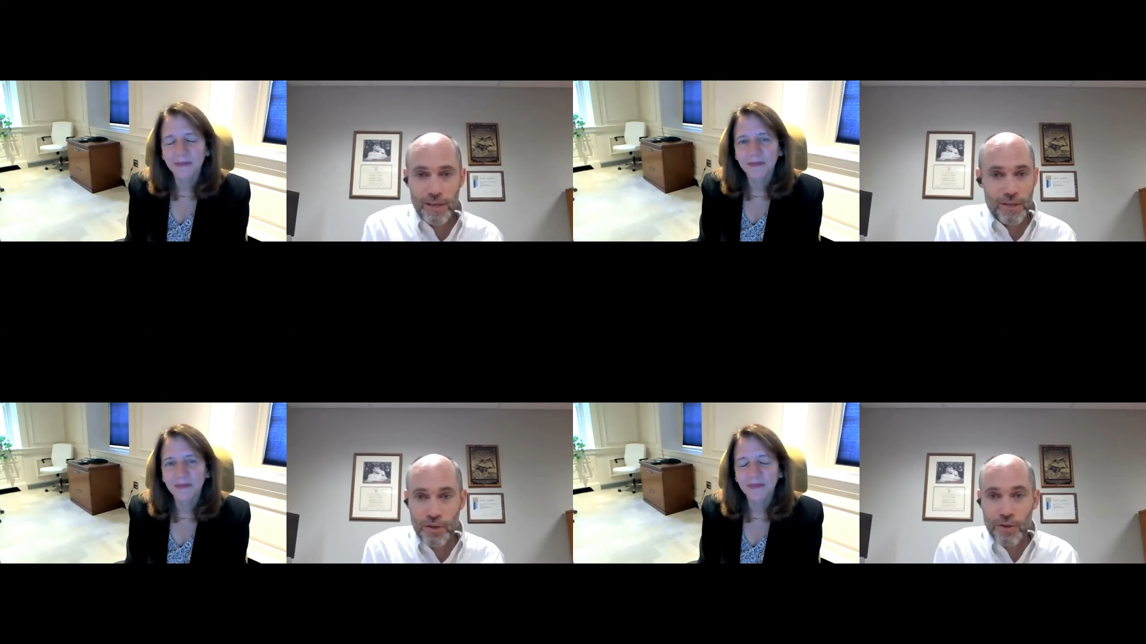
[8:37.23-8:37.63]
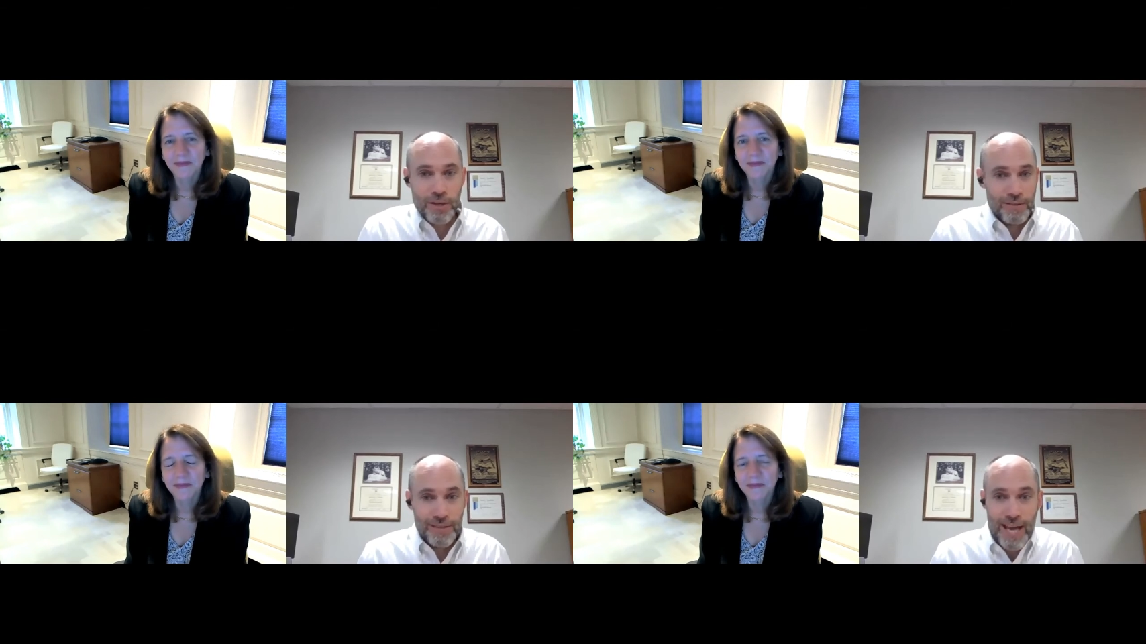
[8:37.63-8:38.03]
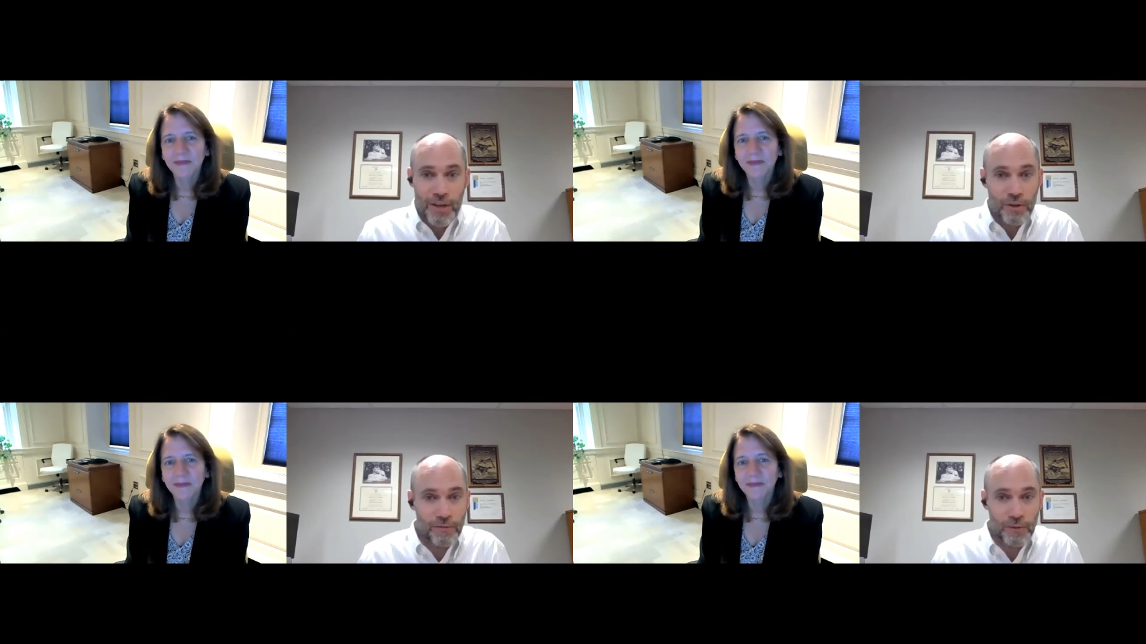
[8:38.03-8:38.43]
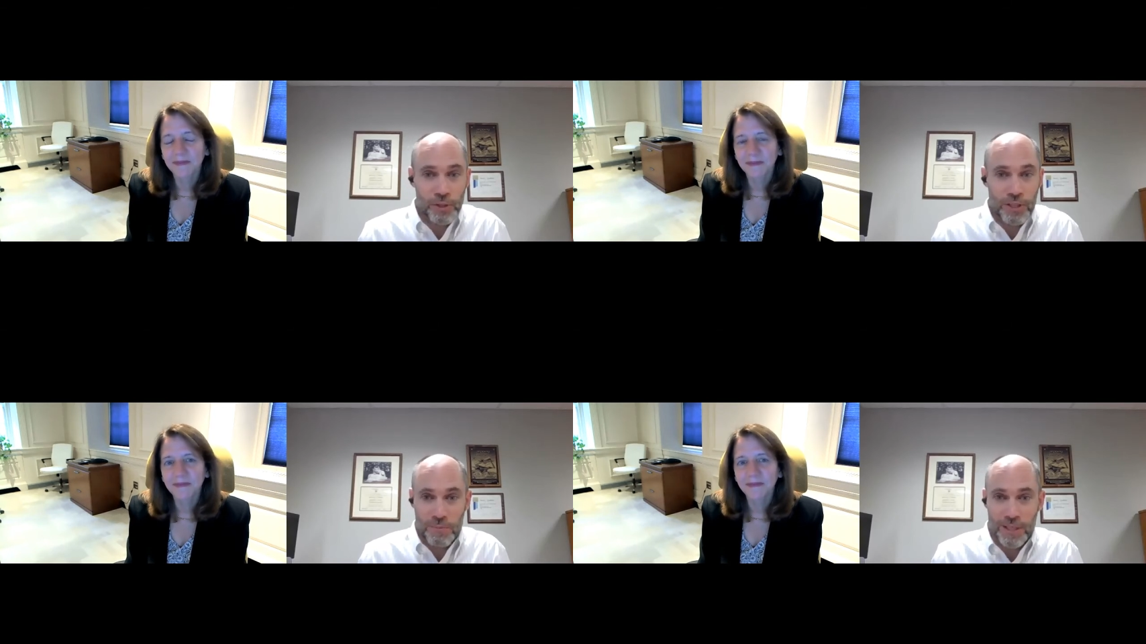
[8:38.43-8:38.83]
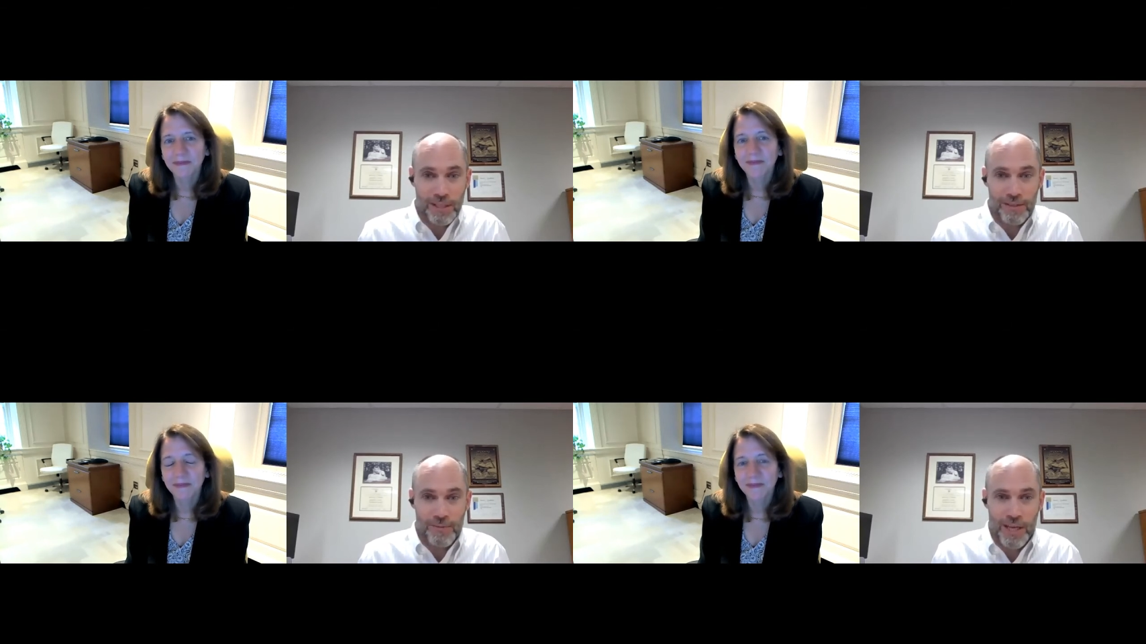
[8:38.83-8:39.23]
Speaker 1: you're now you're fully
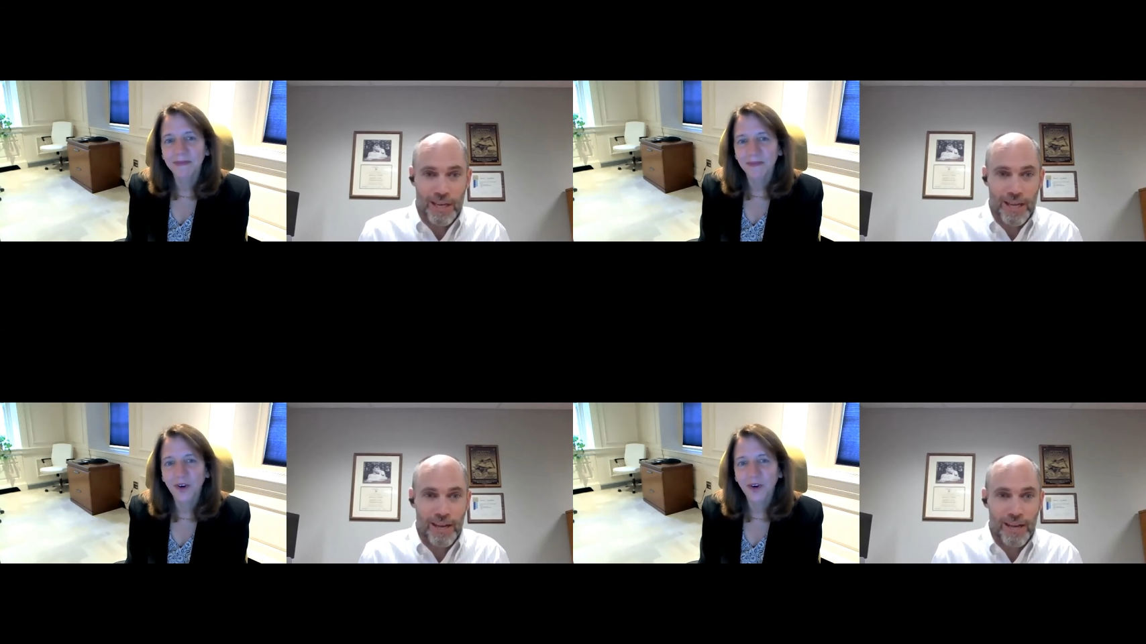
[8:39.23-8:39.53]
committed right, at,